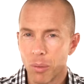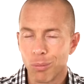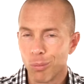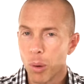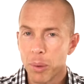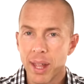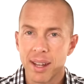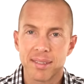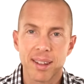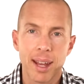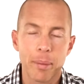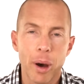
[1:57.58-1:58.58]
what would that
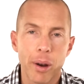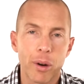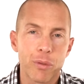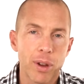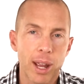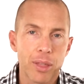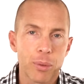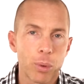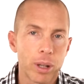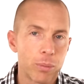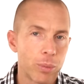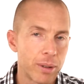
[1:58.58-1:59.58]
say about our faith?
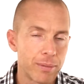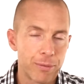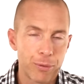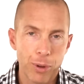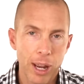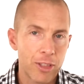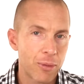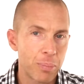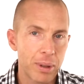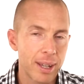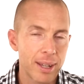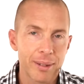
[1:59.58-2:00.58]
Would faith
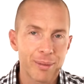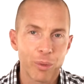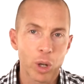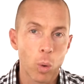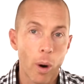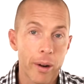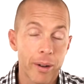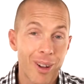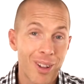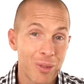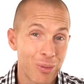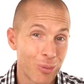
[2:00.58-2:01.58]
be required at
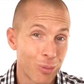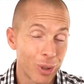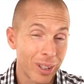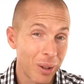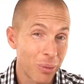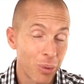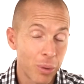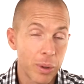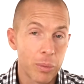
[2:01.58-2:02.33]
all? And really, would we